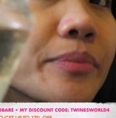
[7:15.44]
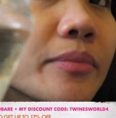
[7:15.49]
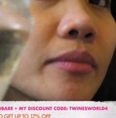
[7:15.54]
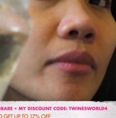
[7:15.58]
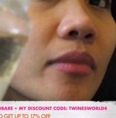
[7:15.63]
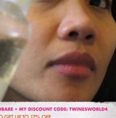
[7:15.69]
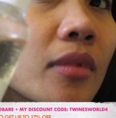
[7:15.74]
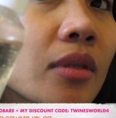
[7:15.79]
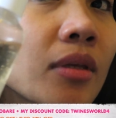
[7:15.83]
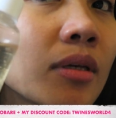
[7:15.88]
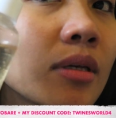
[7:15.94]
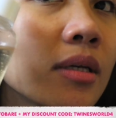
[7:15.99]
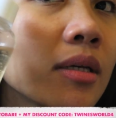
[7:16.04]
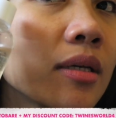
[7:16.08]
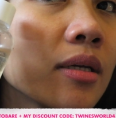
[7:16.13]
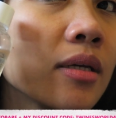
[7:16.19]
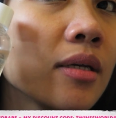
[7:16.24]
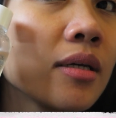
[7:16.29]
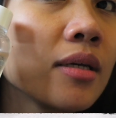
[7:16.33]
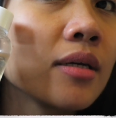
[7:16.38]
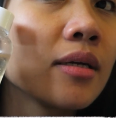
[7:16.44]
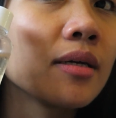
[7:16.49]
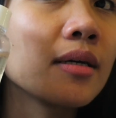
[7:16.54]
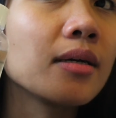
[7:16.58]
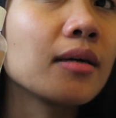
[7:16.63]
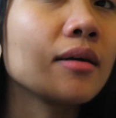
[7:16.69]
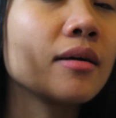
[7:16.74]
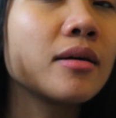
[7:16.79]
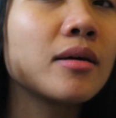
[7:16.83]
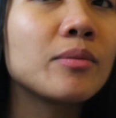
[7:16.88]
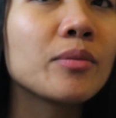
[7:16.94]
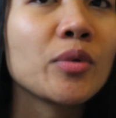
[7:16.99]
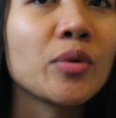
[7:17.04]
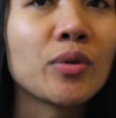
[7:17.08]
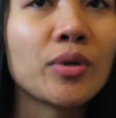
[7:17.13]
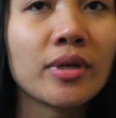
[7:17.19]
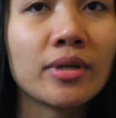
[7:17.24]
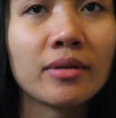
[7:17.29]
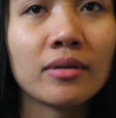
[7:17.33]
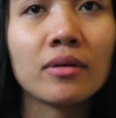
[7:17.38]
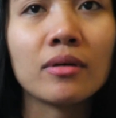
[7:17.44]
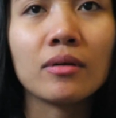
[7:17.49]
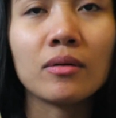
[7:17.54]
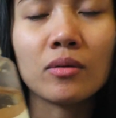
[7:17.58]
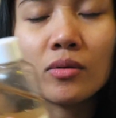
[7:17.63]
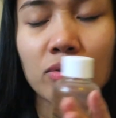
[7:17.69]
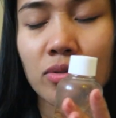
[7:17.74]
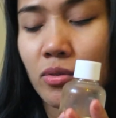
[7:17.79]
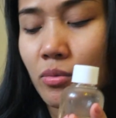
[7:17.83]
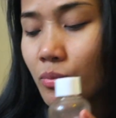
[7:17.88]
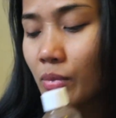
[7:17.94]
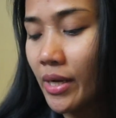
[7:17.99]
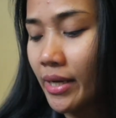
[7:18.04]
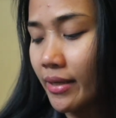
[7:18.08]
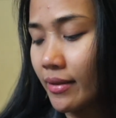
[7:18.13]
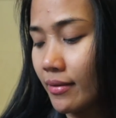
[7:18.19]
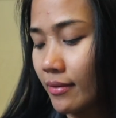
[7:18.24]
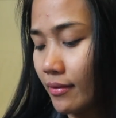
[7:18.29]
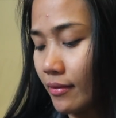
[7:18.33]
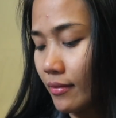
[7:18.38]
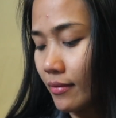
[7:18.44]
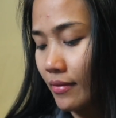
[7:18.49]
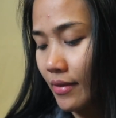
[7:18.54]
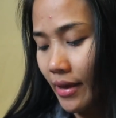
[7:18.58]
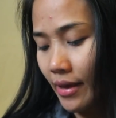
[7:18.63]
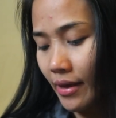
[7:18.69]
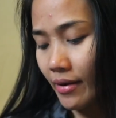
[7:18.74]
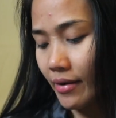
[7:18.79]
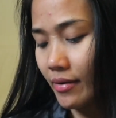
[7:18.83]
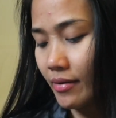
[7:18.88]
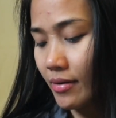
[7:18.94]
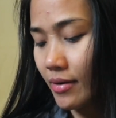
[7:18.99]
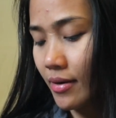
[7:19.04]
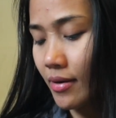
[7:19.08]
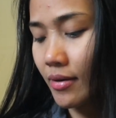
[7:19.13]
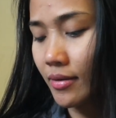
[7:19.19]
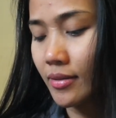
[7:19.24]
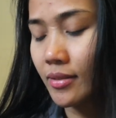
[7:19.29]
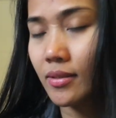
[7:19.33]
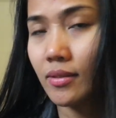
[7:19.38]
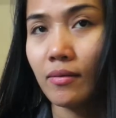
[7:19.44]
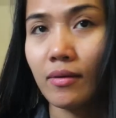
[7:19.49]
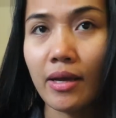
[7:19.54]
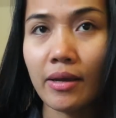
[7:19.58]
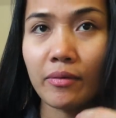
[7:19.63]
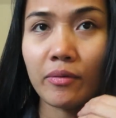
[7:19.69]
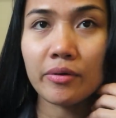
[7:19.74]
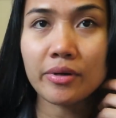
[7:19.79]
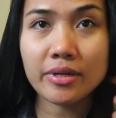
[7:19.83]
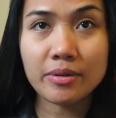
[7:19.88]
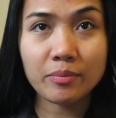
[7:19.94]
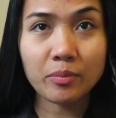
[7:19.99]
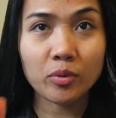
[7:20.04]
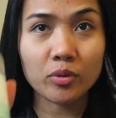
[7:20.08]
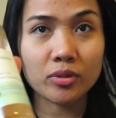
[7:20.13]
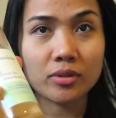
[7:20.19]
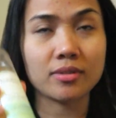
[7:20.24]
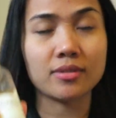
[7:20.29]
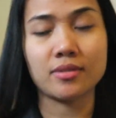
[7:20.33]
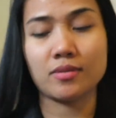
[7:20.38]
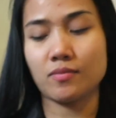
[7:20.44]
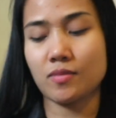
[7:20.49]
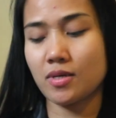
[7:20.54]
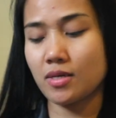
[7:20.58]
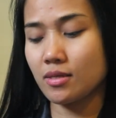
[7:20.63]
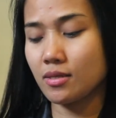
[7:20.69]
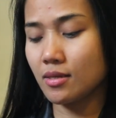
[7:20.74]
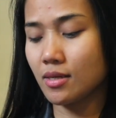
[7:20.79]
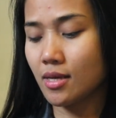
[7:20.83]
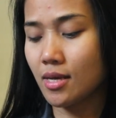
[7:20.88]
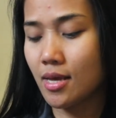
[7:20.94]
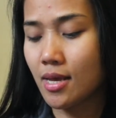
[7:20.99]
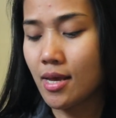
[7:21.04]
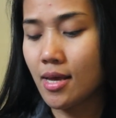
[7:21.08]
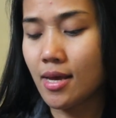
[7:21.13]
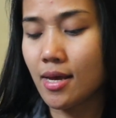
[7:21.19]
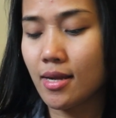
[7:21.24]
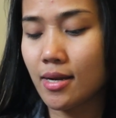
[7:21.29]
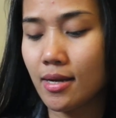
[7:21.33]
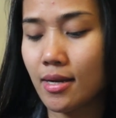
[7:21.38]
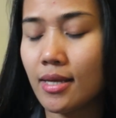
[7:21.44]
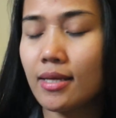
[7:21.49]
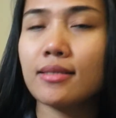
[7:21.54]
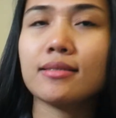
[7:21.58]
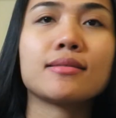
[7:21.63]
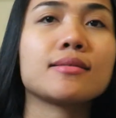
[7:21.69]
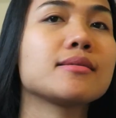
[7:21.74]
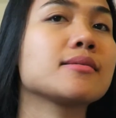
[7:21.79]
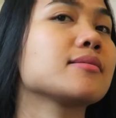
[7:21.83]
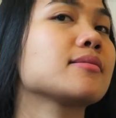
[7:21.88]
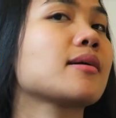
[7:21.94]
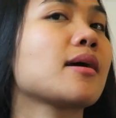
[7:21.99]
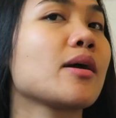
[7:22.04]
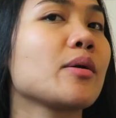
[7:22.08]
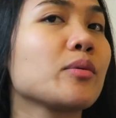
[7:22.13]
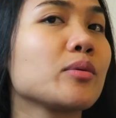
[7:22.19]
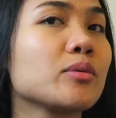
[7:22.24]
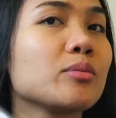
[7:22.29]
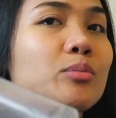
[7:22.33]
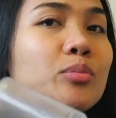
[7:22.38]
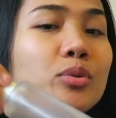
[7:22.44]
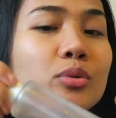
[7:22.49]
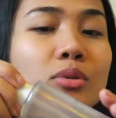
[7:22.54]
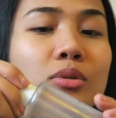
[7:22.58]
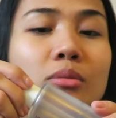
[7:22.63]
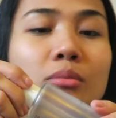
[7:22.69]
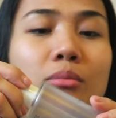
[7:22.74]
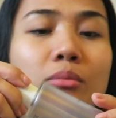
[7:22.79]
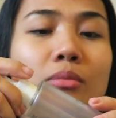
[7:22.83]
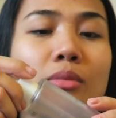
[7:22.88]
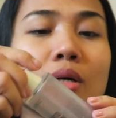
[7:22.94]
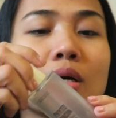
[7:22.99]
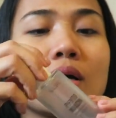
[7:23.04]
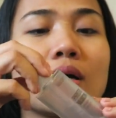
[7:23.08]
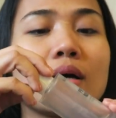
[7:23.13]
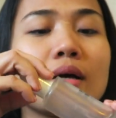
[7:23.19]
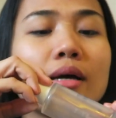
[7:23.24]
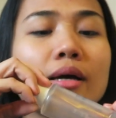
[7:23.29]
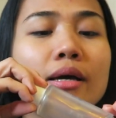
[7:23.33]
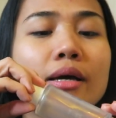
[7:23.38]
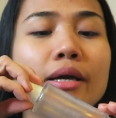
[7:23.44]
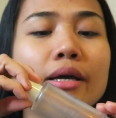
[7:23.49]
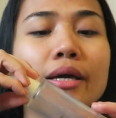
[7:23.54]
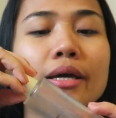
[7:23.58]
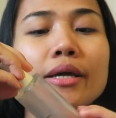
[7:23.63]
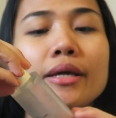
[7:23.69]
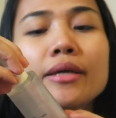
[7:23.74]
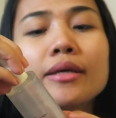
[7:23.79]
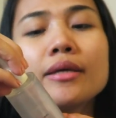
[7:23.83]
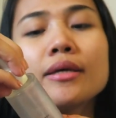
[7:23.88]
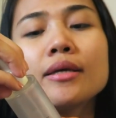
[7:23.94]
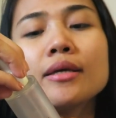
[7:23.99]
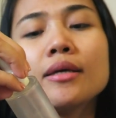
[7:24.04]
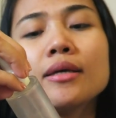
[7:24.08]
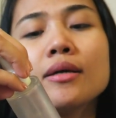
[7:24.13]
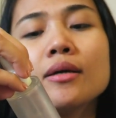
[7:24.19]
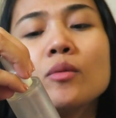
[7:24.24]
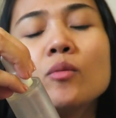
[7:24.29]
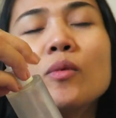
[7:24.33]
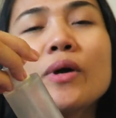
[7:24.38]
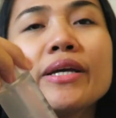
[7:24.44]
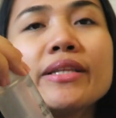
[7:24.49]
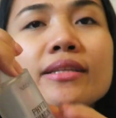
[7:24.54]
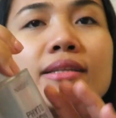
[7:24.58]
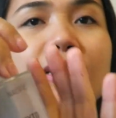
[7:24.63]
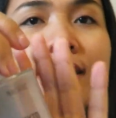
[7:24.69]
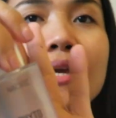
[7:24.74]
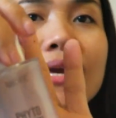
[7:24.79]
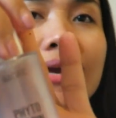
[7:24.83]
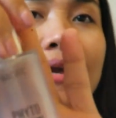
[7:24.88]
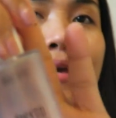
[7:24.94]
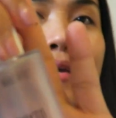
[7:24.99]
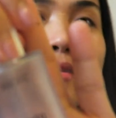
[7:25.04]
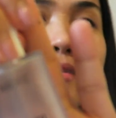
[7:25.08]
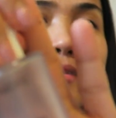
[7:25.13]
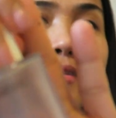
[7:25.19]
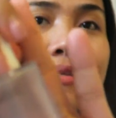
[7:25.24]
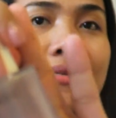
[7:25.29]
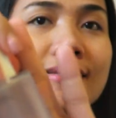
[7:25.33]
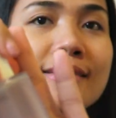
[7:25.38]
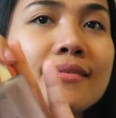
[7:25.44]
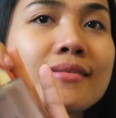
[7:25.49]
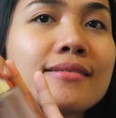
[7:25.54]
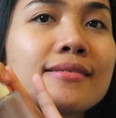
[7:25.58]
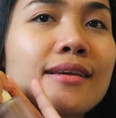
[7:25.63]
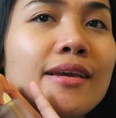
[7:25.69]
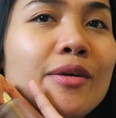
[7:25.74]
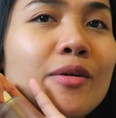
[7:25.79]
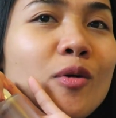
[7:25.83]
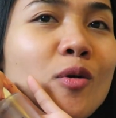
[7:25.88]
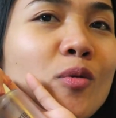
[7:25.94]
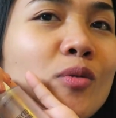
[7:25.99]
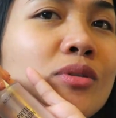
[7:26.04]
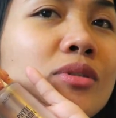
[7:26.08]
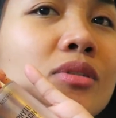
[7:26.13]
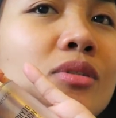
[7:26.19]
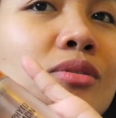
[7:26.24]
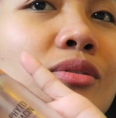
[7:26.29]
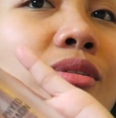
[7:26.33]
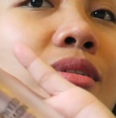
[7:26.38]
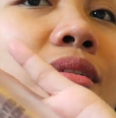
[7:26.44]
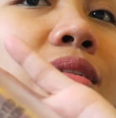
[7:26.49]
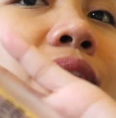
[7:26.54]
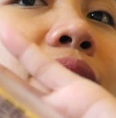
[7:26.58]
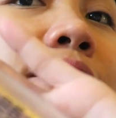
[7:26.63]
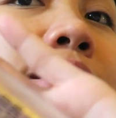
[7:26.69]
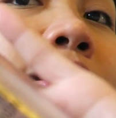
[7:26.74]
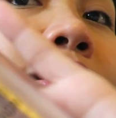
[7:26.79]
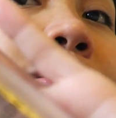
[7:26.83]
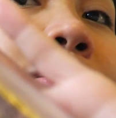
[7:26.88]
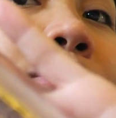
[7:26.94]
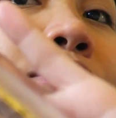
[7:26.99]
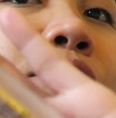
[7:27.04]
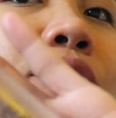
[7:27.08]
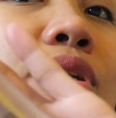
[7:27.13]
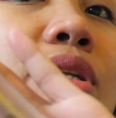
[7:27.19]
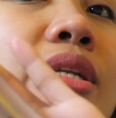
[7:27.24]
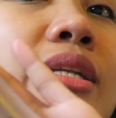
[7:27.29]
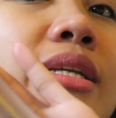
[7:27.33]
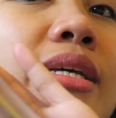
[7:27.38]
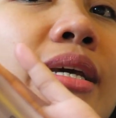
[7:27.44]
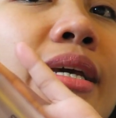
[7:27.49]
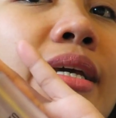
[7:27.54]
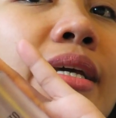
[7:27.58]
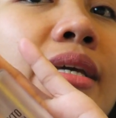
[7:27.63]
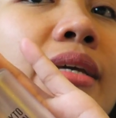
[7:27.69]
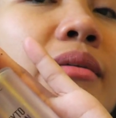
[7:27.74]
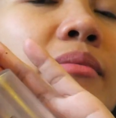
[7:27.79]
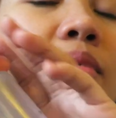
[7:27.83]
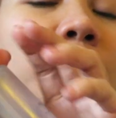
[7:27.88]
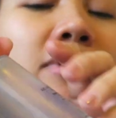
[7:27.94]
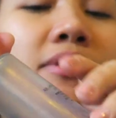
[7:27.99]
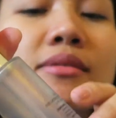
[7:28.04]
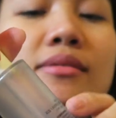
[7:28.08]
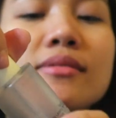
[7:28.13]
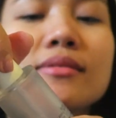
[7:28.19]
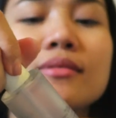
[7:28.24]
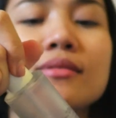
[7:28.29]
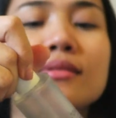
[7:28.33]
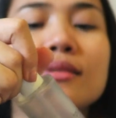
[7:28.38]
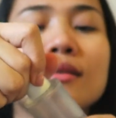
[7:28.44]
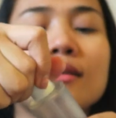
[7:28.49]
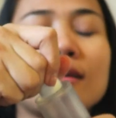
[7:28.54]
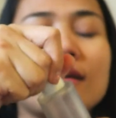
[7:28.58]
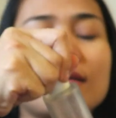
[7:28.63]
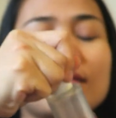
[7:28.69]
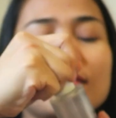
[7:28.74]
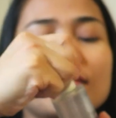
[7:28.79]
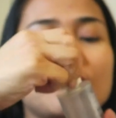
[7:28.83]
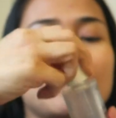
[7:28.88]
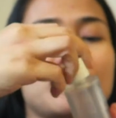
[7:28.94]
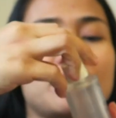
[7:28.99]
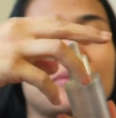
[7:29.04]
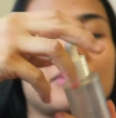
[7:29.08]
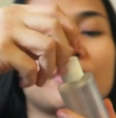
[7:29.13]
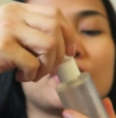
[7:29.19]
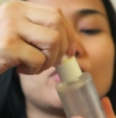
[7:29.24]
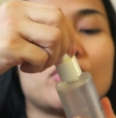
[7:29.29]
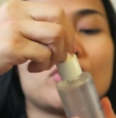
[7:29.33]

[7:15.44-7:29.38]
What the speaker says: you can also buy it there. So I already put this one. And next is I would put my whitening essence. I always use this every day because, I don't know, it